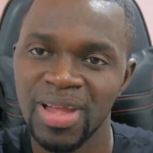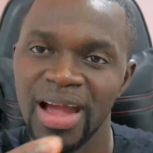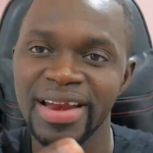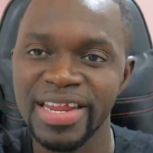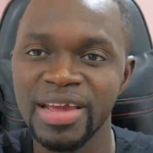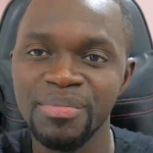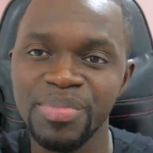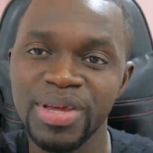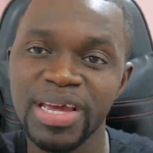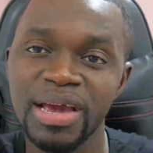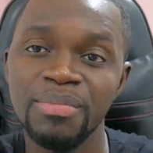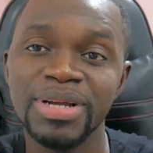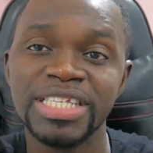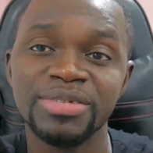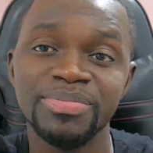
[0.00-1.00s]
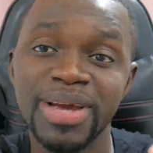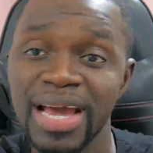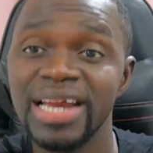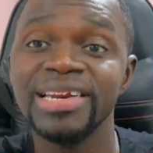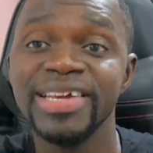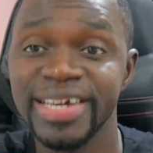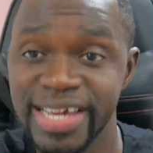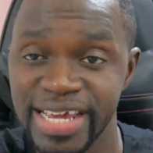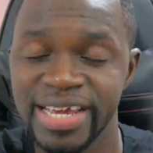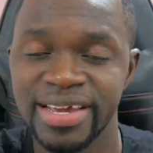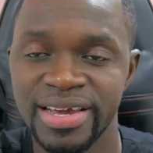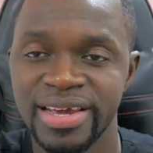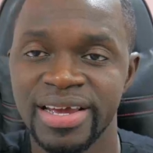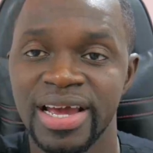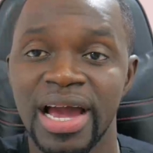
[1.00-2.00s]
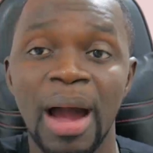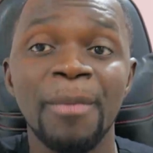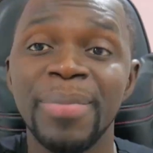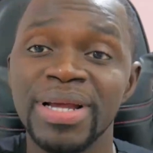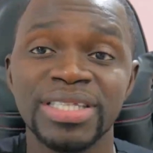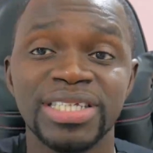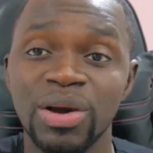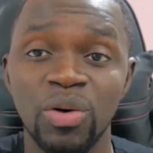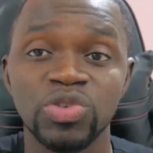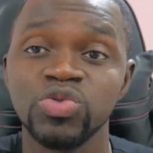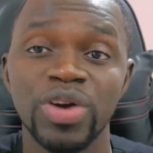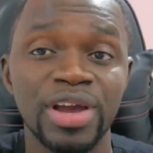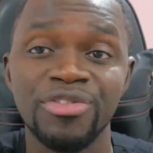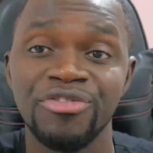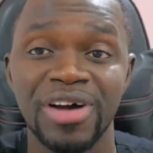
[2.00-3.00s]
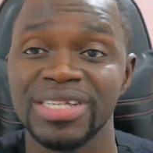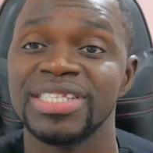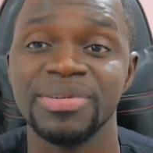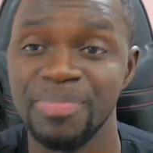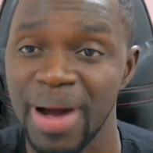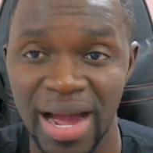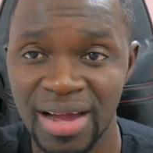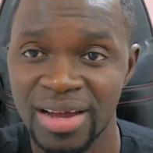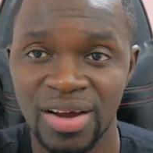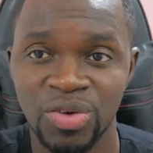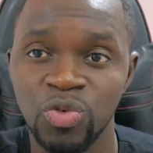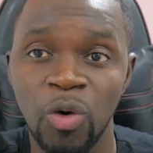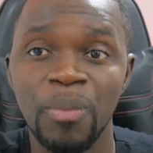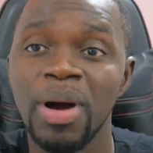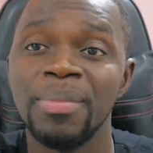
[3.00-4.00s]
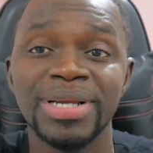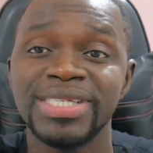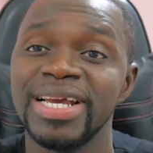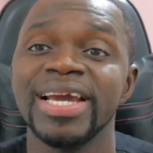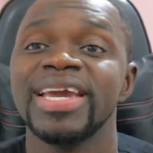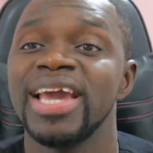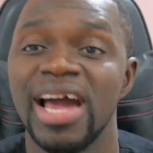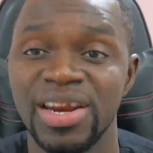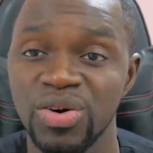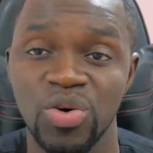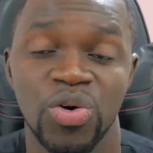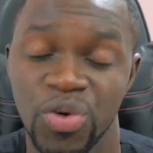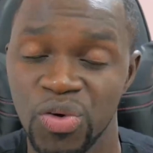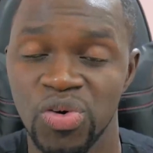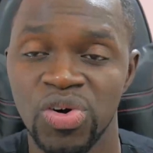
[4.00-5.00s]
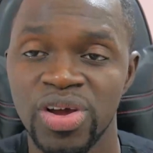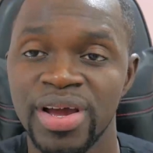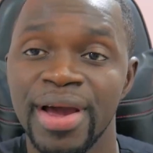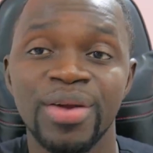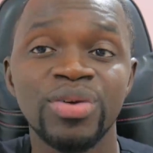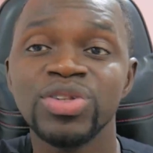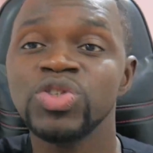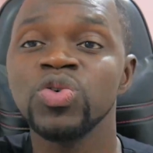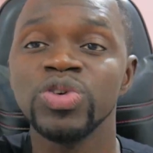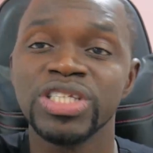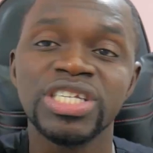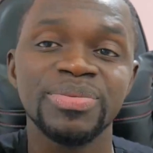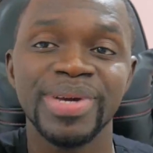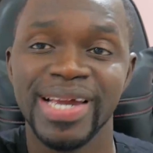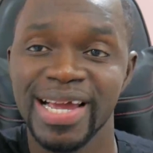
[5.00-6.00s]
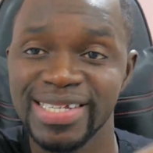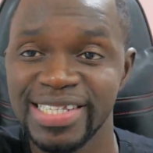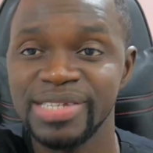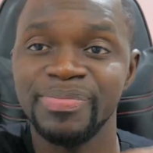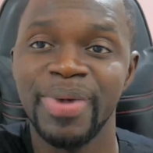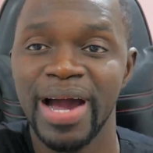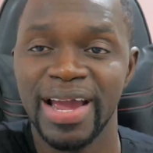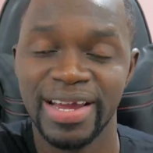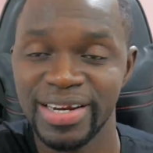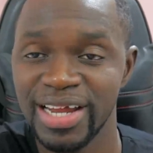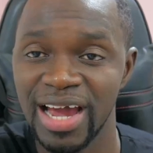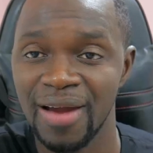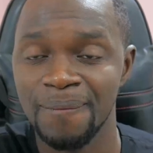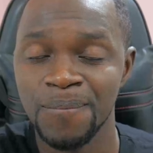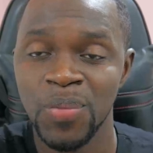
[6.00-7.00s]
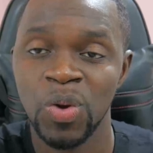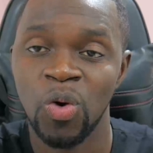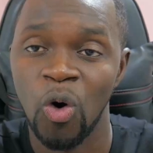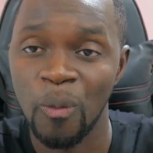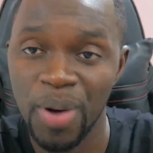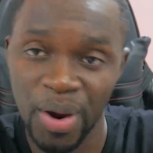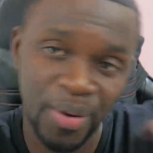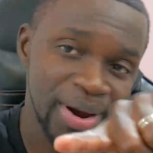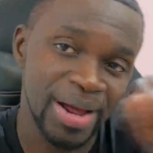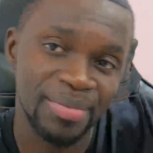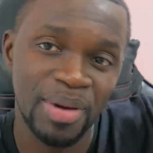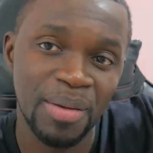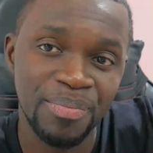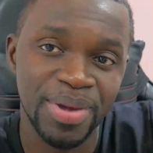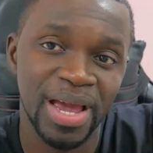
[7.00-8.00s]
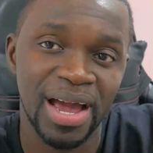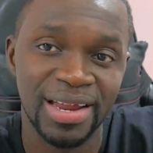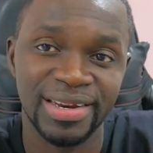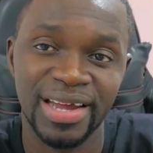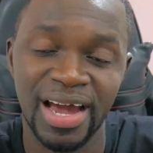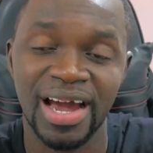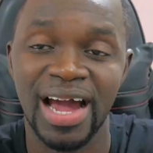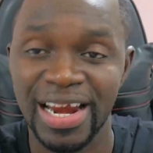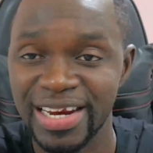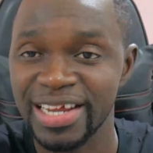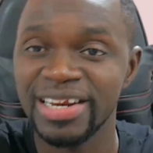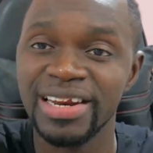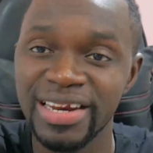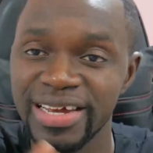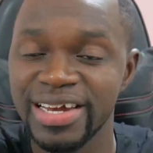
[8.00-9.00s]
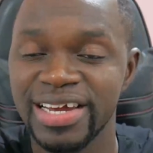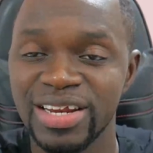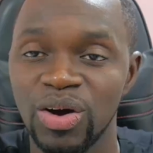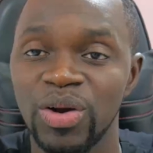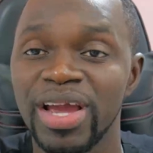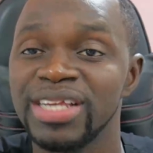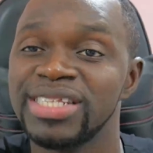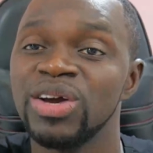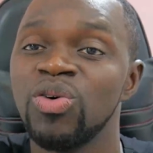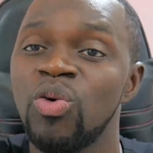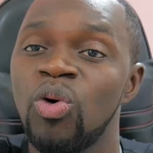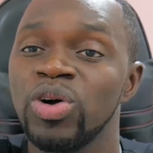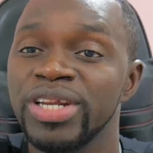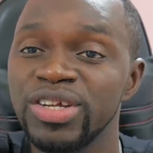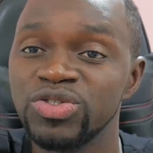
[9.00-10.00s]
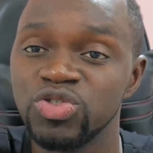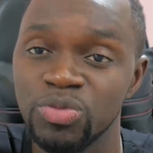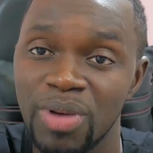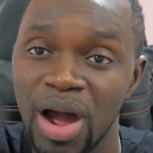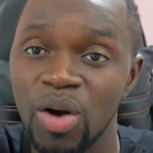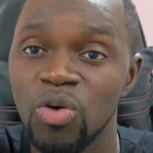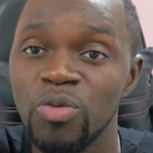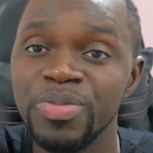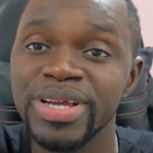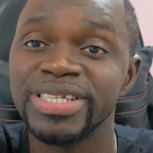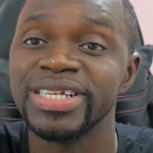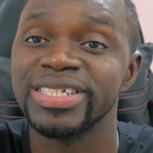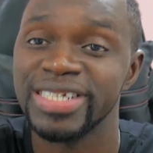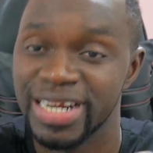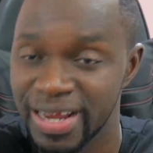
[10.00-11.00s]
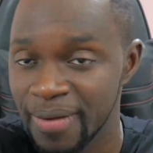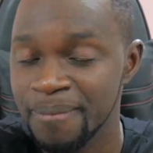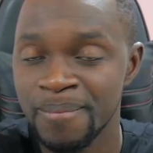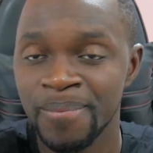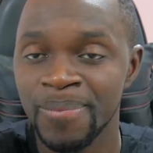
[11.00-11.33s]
idea be a bit me a leaky. I bent here was so a fast back. No baby check here the coro. And we do dream because see by now or be her baby na alien leaking or yes and according to my good beach cherry